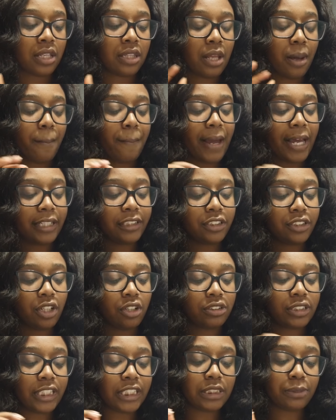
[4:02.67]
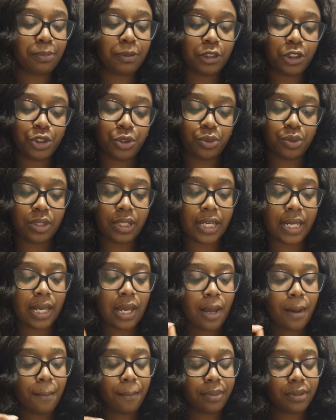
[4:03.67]
The base notes is
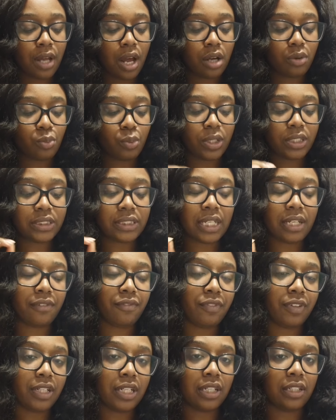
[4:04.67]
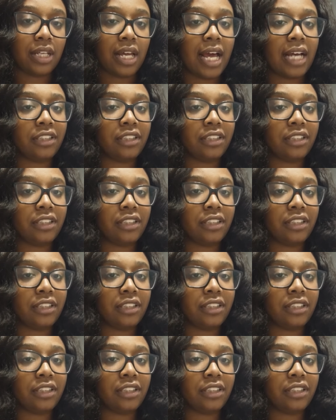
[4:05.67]
patchouli, blonde woods, and vanilla.